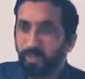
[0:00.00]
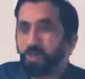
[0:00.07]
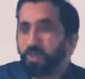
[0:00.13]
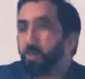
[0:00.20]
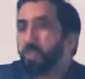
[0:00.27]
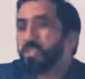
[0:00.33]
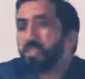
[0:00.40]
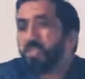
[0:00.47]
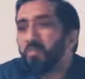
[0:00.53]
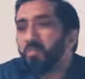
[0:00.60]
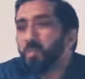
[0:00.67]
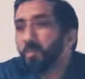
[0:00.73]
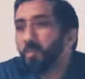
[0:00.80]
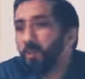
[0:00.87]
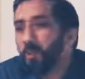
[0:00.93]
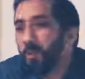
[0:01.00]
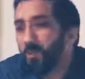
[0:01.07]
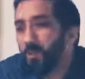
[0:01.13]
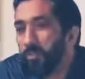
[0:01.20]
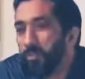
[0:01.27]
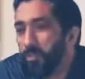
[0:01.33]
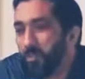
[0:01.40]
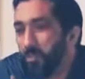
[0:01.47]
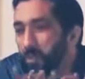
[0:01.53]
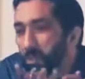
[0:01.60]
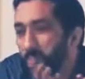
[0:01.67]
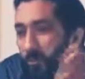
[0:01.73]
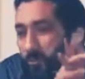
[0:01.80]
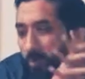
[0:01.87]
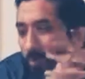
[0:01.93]
So what's even the point of
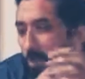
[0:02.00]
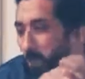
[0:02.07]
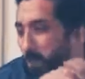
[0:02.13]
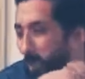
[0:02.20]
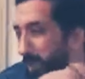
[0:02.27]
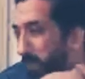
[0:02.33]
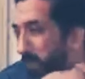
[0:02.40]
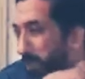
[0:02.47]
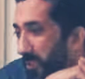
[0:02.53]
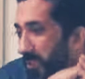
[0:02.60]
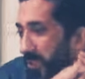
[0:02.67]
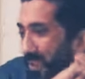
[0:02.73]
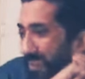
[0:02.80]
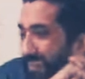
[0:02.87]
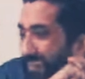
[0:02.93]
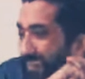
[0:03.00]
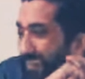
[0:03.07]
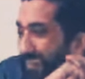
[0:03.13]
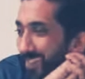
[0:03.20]
making dua to Allah?